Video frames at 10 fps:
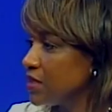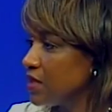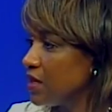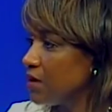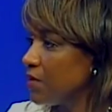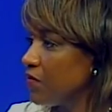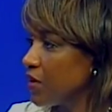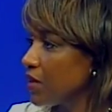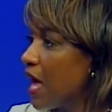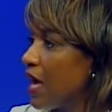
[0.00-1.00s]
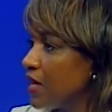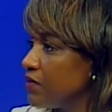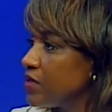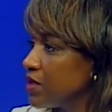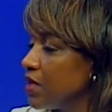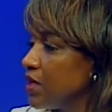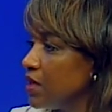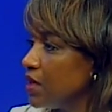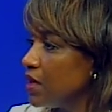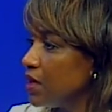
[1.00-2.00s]
of our lives.
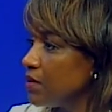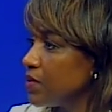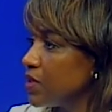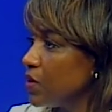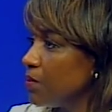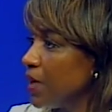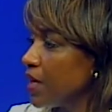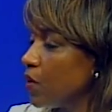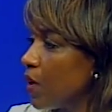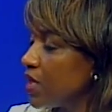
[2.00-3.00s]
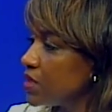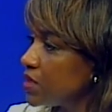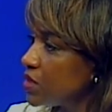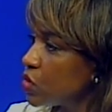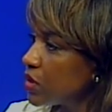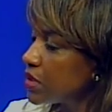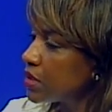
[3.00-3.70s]
So making wise decisions.